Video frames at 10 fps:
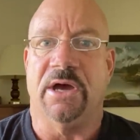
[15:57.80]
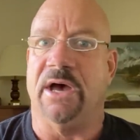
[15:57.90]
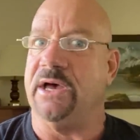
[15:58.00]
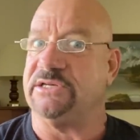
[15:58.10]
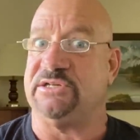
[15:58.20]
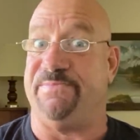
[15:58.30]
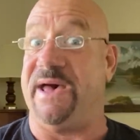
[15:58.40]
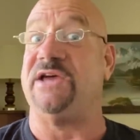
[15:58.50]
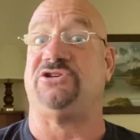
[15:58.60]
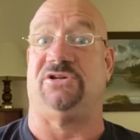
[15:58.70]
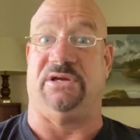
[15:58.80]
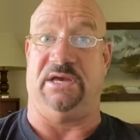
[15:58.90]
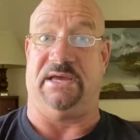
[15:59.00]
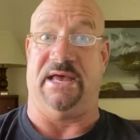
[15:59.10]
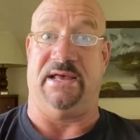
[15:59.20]

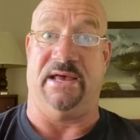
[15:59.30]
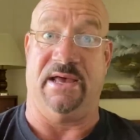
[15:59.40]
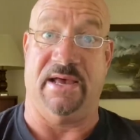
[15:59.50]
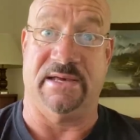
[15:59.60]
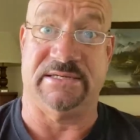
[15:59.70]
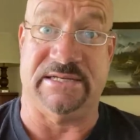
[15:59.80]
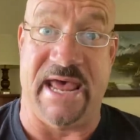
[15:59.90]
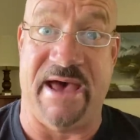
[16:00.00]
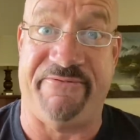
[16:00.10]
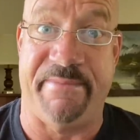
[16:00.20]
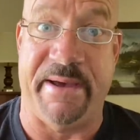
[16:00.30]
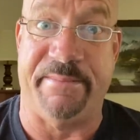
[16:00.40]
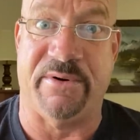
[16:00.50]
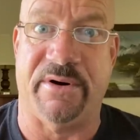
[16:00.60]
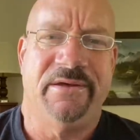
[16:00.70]
especially again, a staff member.